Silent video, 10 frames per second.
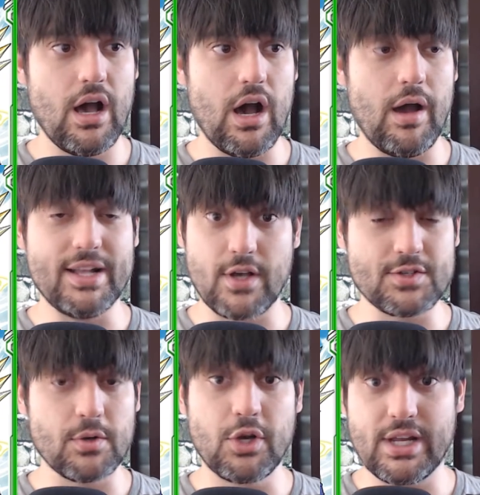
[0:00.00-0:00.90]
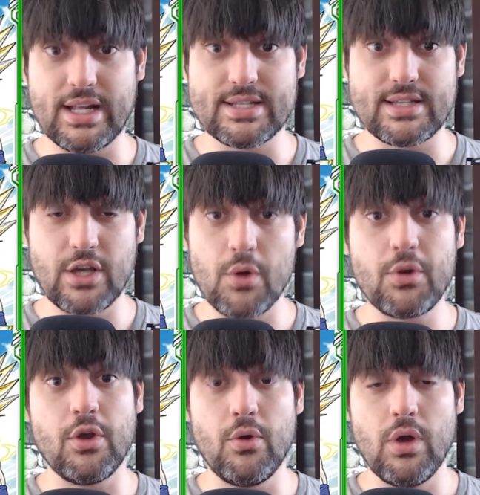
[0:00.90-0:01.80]
It's also good against the
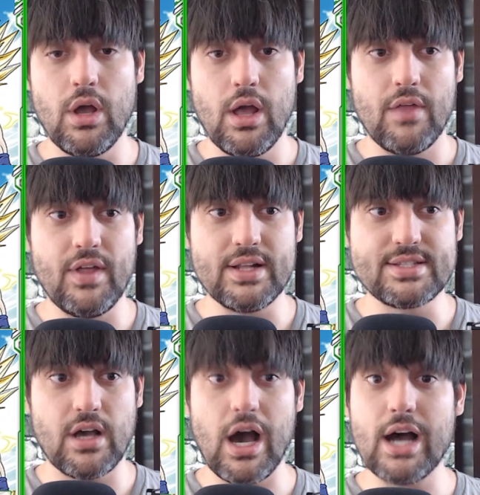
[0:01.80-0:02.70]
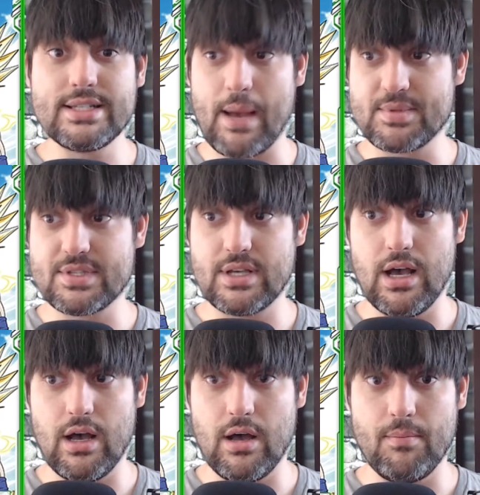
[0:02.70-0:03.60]
Goku that's untaps
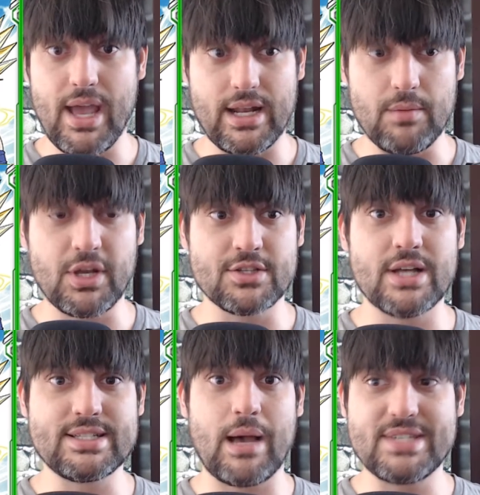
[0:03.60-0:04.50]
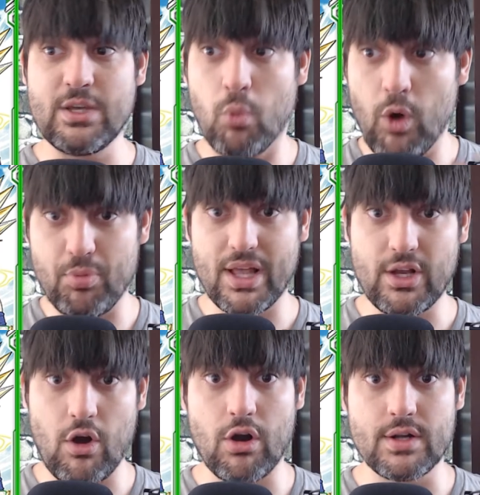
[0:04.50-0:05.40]
mana, because a lot of times he will play
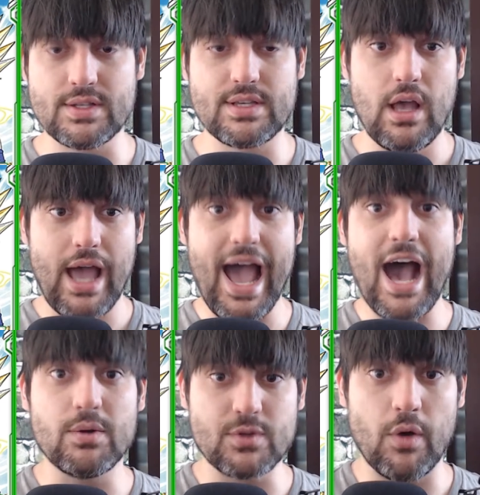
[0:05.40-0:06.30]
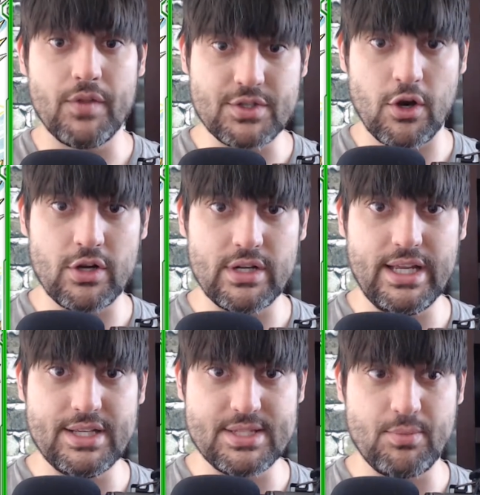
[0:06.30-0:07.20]
cards out on the turn that
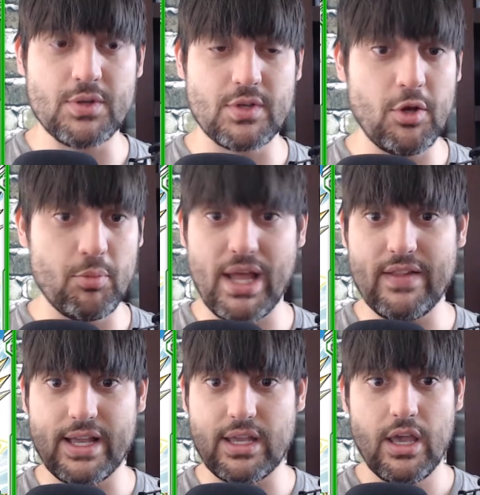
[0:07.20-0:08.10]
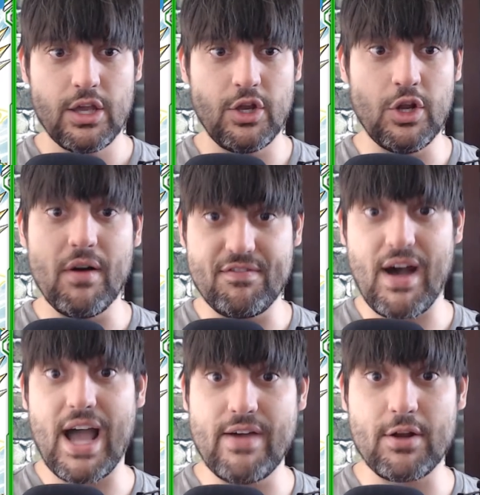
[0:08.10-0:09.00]
he's supposed to. He'll play, like, you know, a
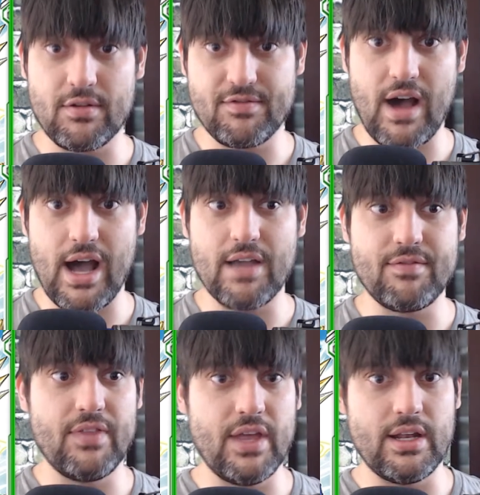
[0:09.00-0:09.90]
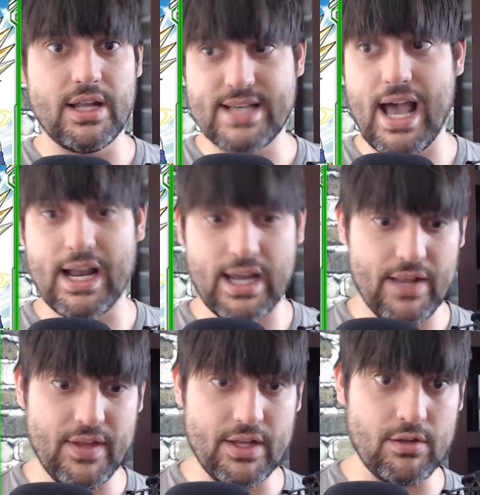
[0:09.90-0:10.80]
5 out on 5 and then attack
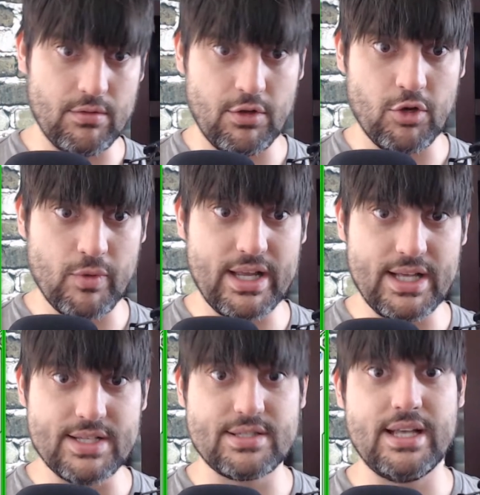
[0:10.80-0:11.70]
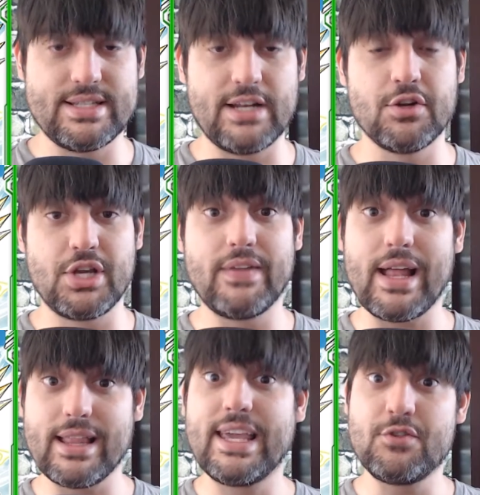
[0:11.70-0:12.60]
and then, you know, ready his energy, and
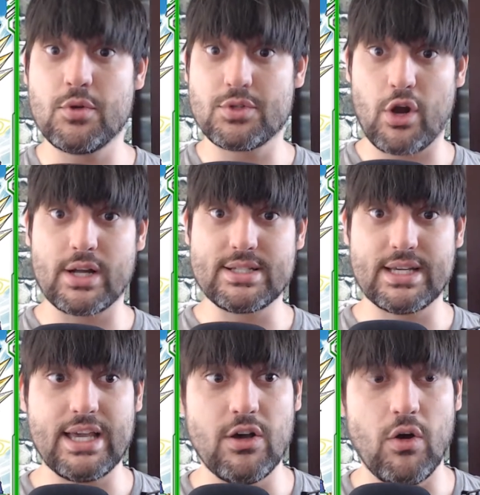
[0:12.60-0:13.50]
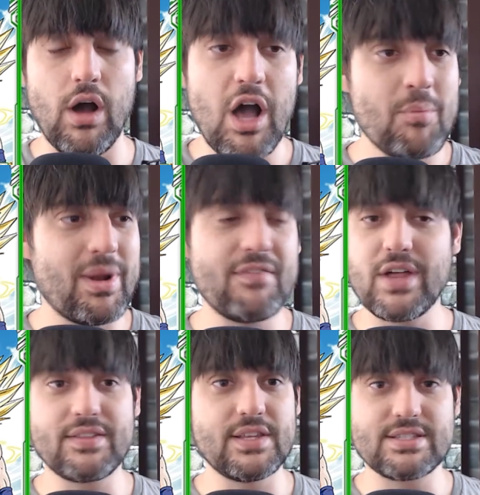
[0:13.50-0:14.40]
that gives you a target to kill. But I feel
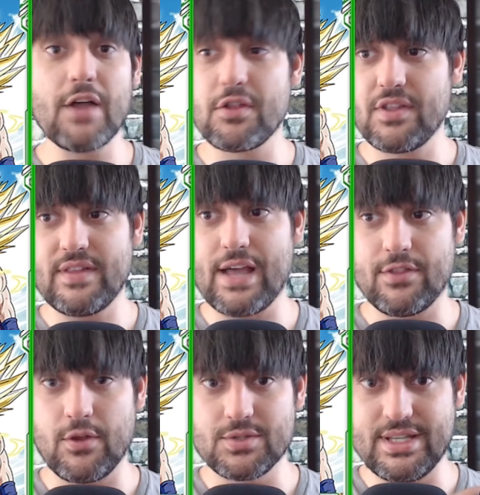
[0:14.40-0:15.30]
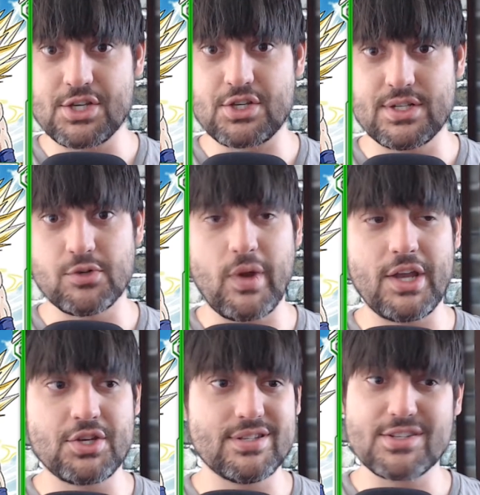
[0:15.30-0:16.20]
like this, other than that, those niche
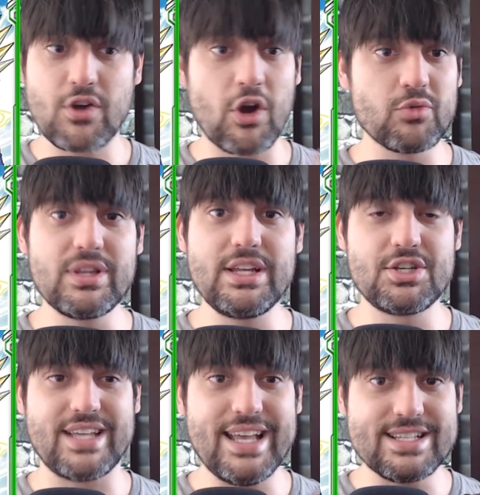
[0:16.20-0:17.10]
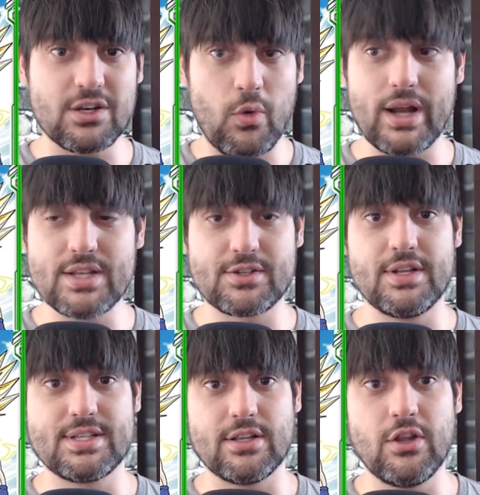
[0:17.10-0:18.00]
situations, this card really just isn't quite as good
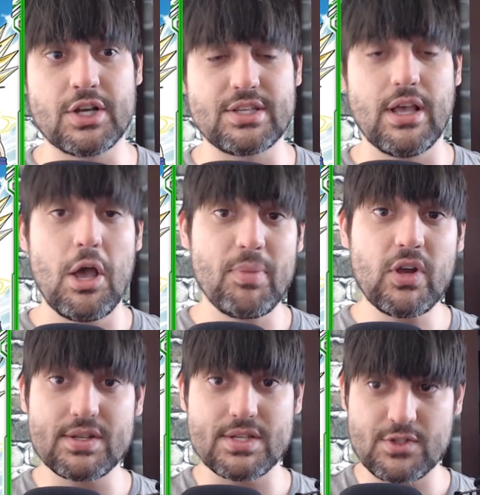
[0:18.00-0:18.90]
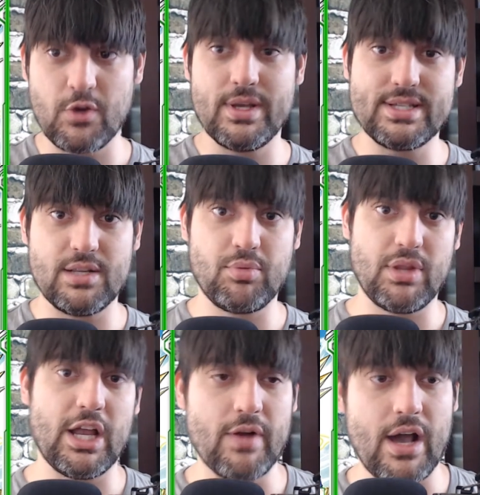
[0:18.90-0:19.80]
as it looks, because it's so easy to
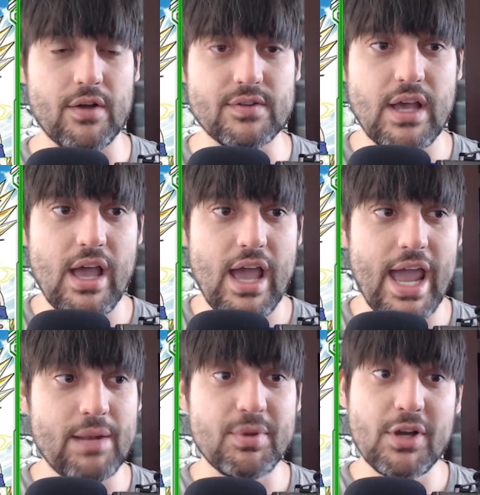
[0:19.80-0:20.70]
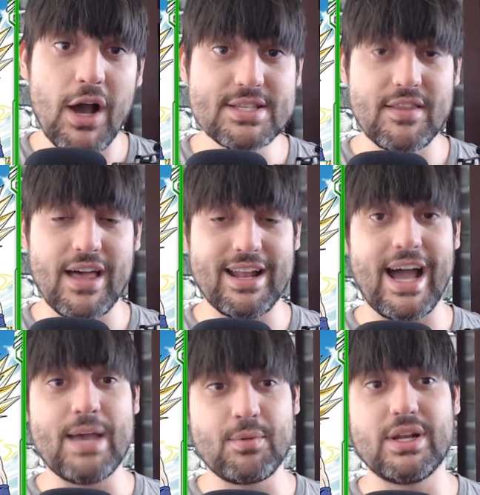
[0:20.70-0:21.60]
play around. And because of that,
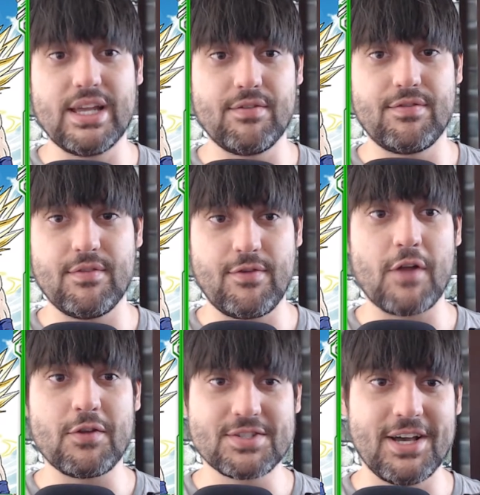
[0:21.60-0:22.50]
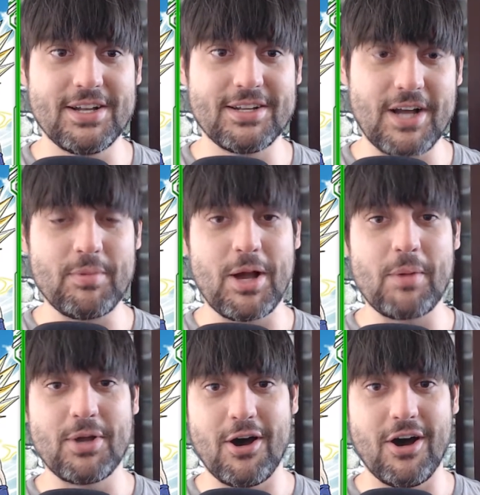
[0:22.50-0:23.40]
I am going to give Son
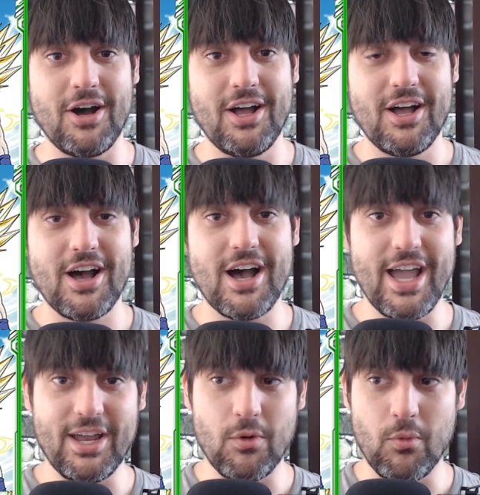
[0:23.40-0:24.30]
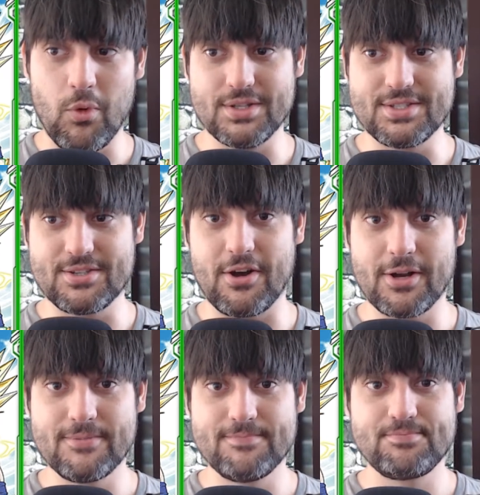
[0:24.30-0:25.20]
Kamehameha a 1-star.